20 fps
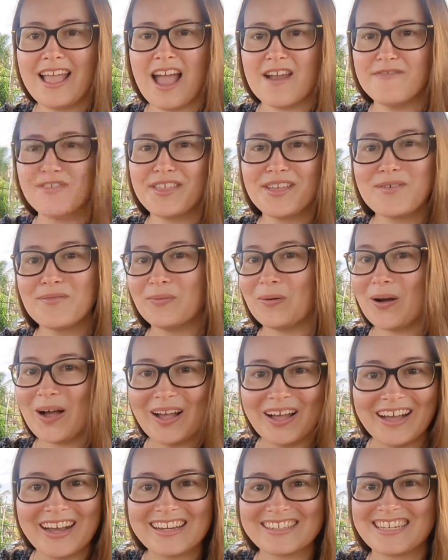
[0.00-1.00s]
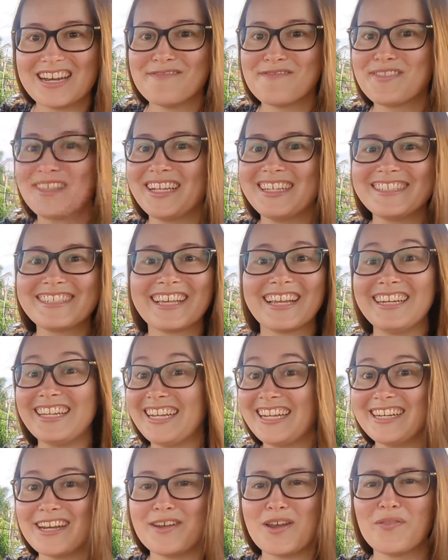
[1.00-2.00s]
everything works and everything's
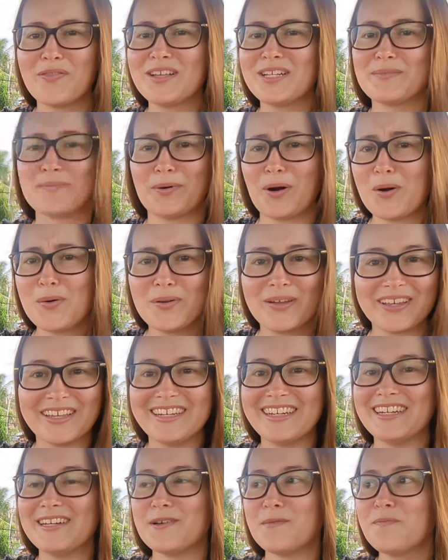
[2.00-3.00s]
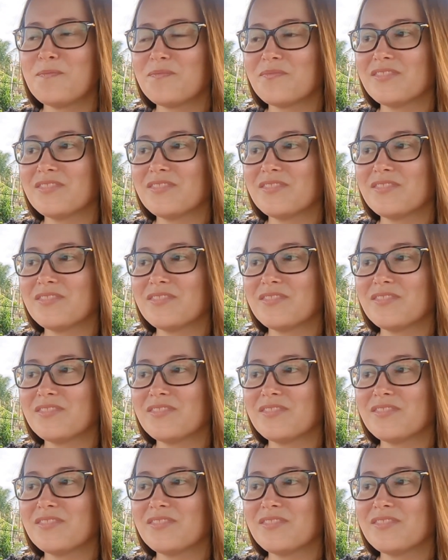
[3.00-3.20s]
clean and nothing's broken, and